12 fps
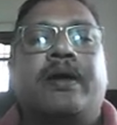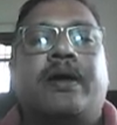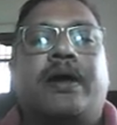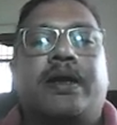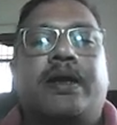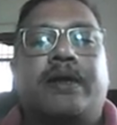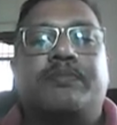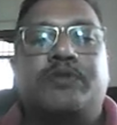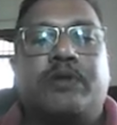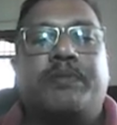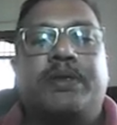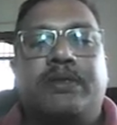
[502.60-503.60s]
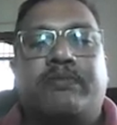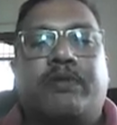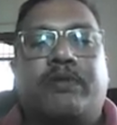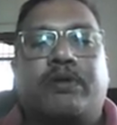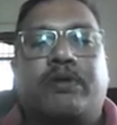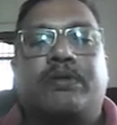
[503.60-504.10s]
are absorbing the
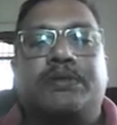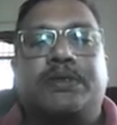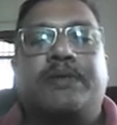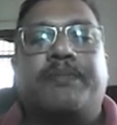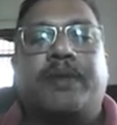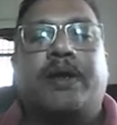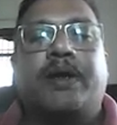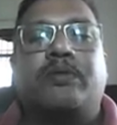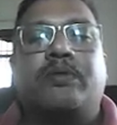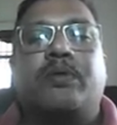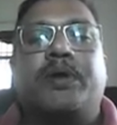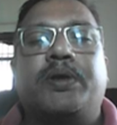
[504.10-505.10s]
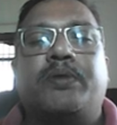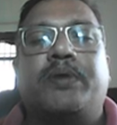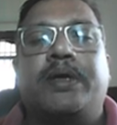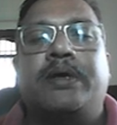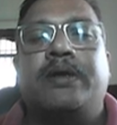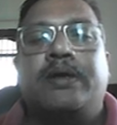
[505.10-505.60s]
photons and going
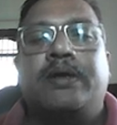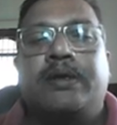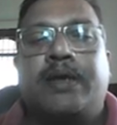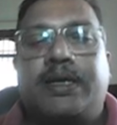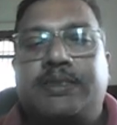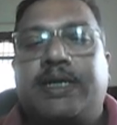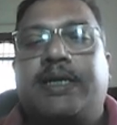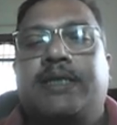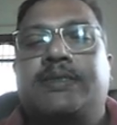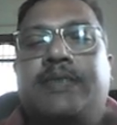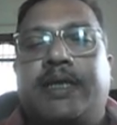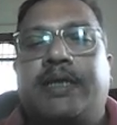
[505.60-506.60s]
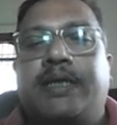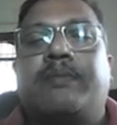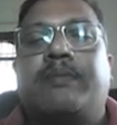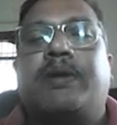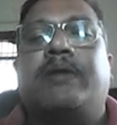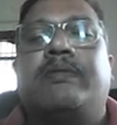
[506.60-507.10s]
to a excited state,
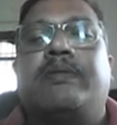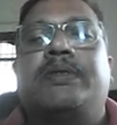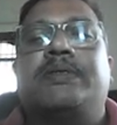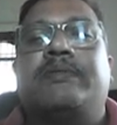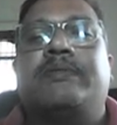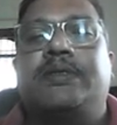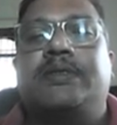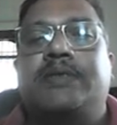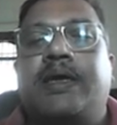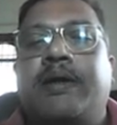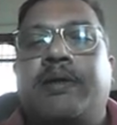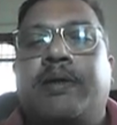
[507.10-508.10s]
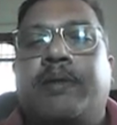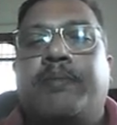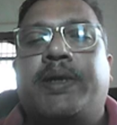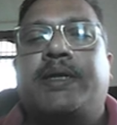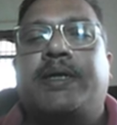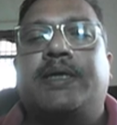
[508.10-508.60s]
but which is a
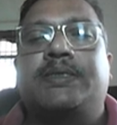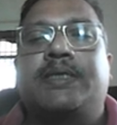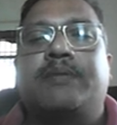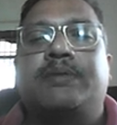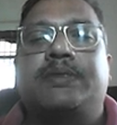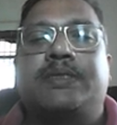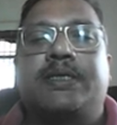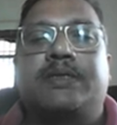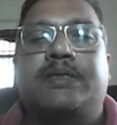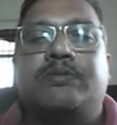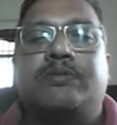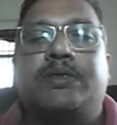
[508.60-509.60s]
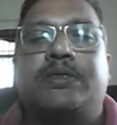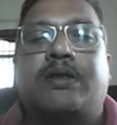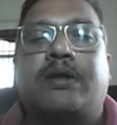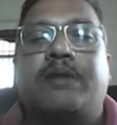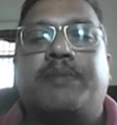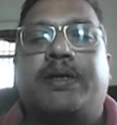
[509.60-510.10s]
metastable state. So these are
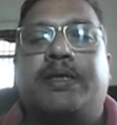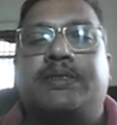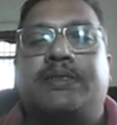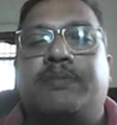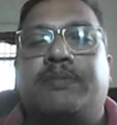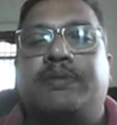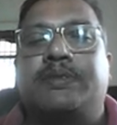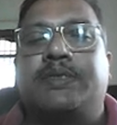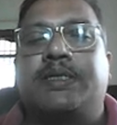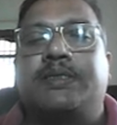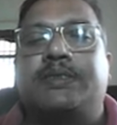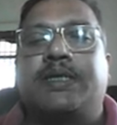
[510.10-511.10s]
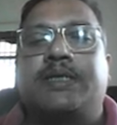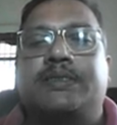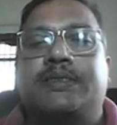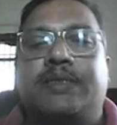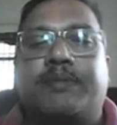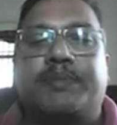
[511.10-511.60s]
all metastable
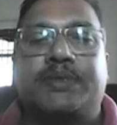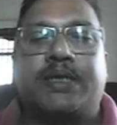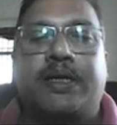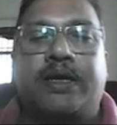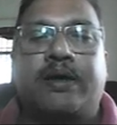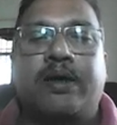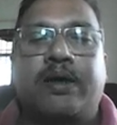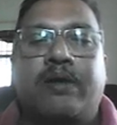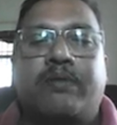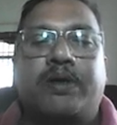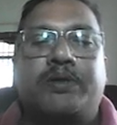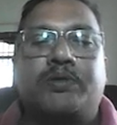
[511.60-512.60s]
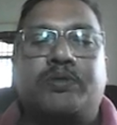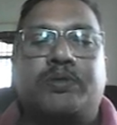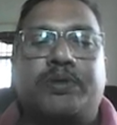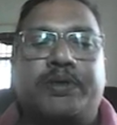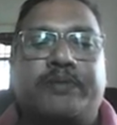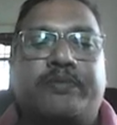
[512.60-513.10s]
states presented here. 1, 2,
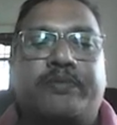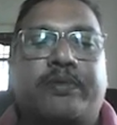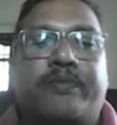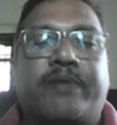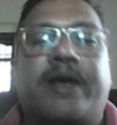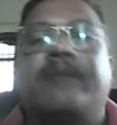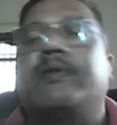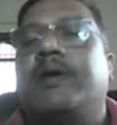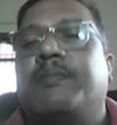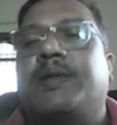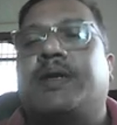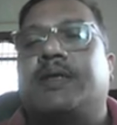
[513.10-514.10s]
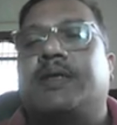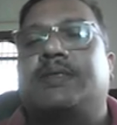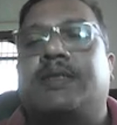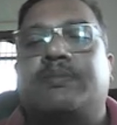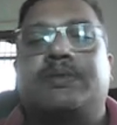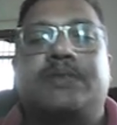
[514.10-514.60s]
3, 4, 5
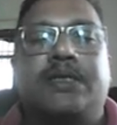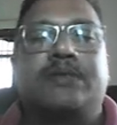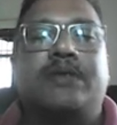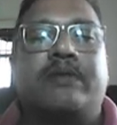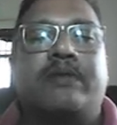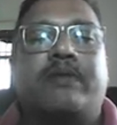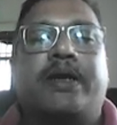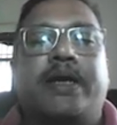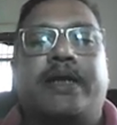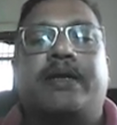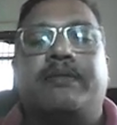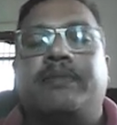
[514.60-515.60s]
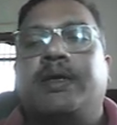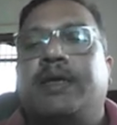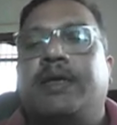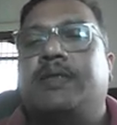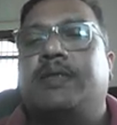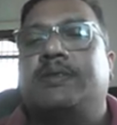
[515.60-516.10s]
metastable states, and one atom
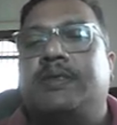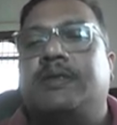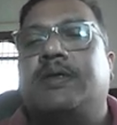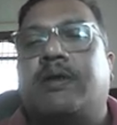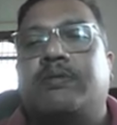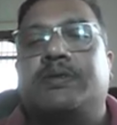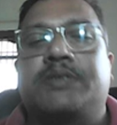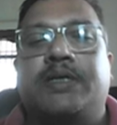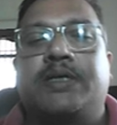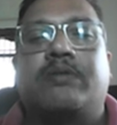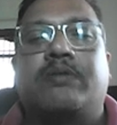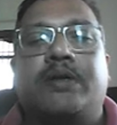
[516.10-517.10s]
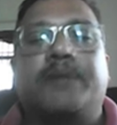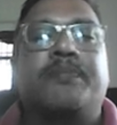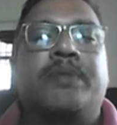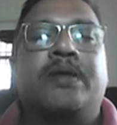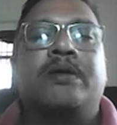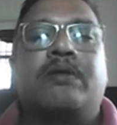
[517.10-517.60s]
it is in ground state only.
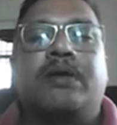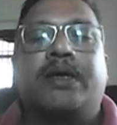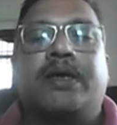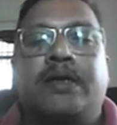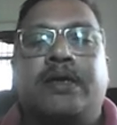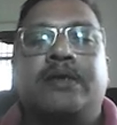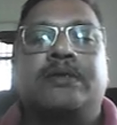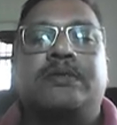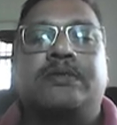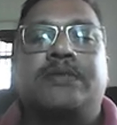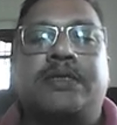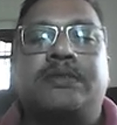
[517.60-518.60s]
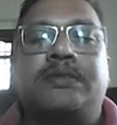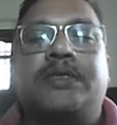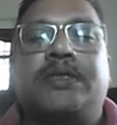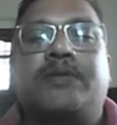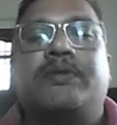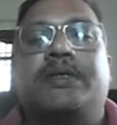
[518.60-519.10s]
Okay, such
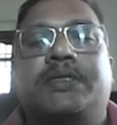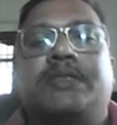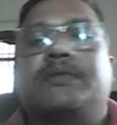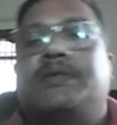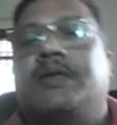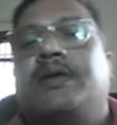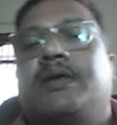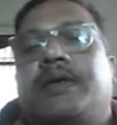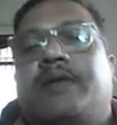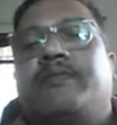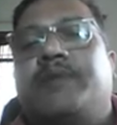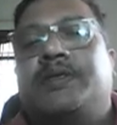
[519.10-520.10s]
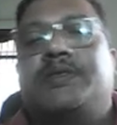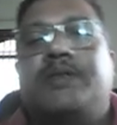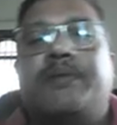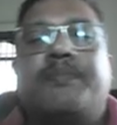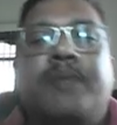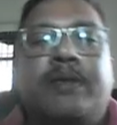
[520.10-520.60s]
situations in which
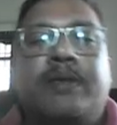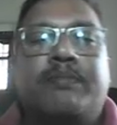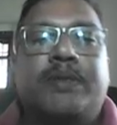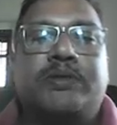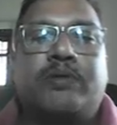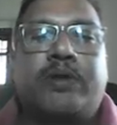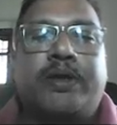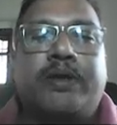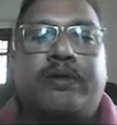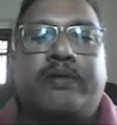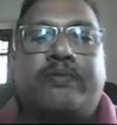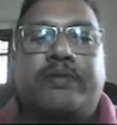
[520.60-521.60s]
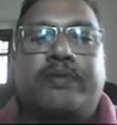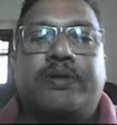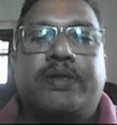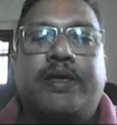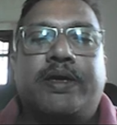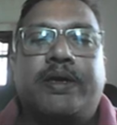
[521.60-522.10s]
majority of
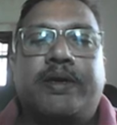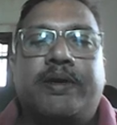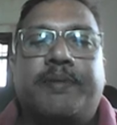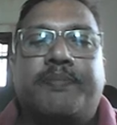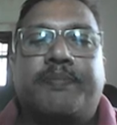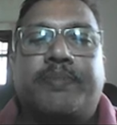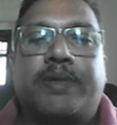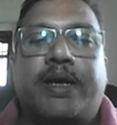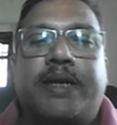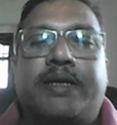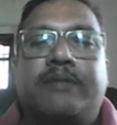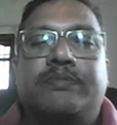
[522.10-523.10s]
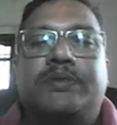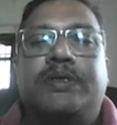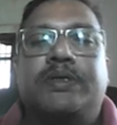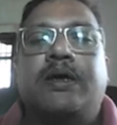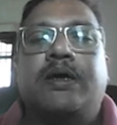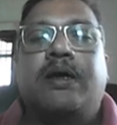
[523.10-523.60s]
the atoms
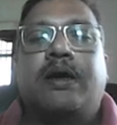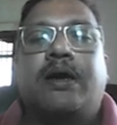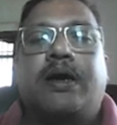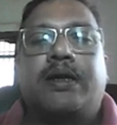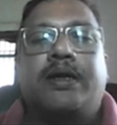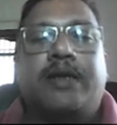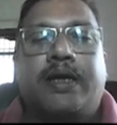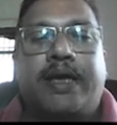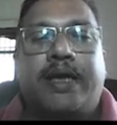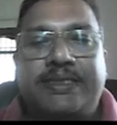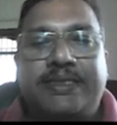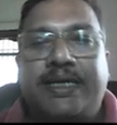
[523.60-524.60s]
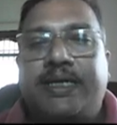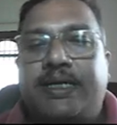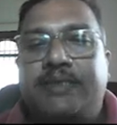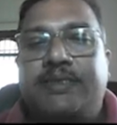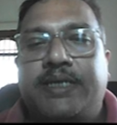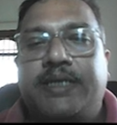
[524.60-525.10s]
are in excited
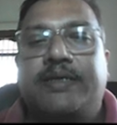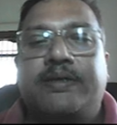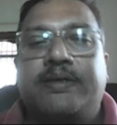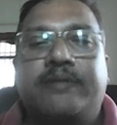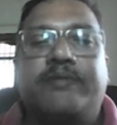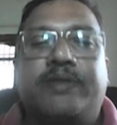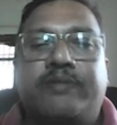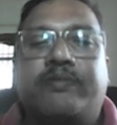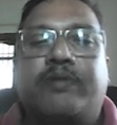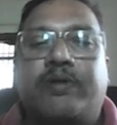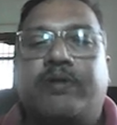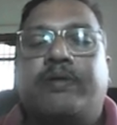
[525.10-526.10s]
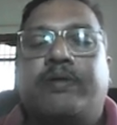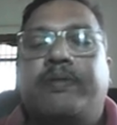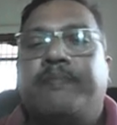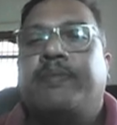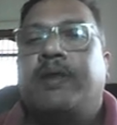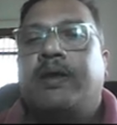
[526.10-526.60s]
state with the photon,
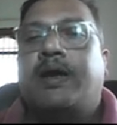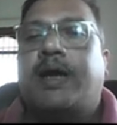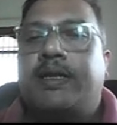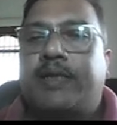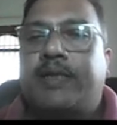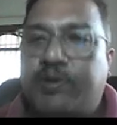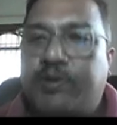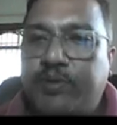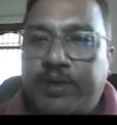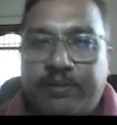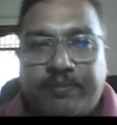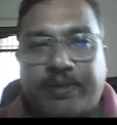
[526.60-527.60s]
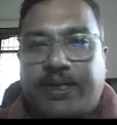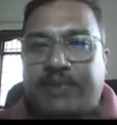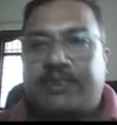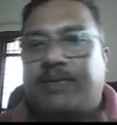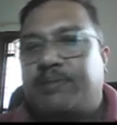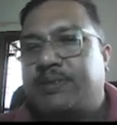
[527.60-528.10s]
and that too in
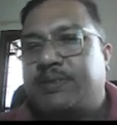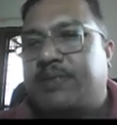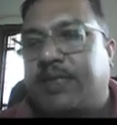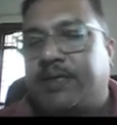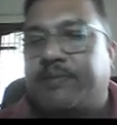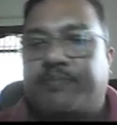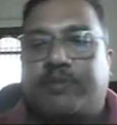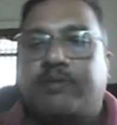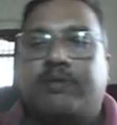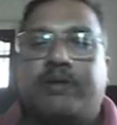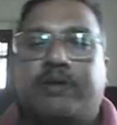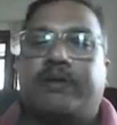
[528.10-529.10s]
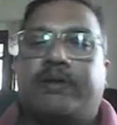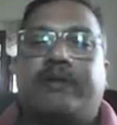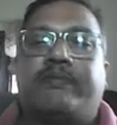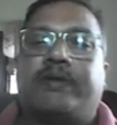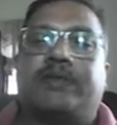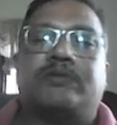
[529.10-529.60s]
metastable state. Even
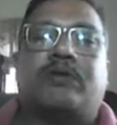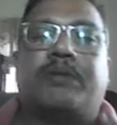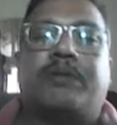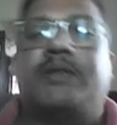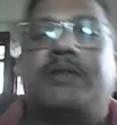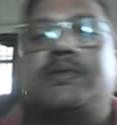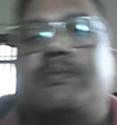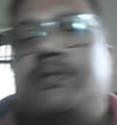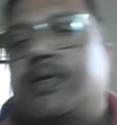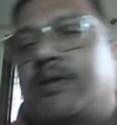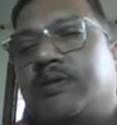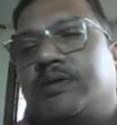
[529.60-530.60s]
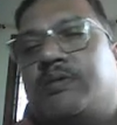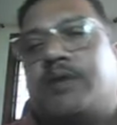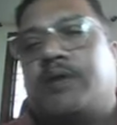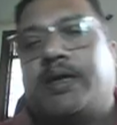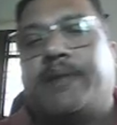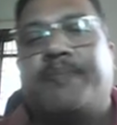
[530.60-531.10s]
if it is not metastable state,
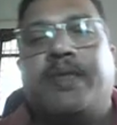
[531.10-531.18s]
okay,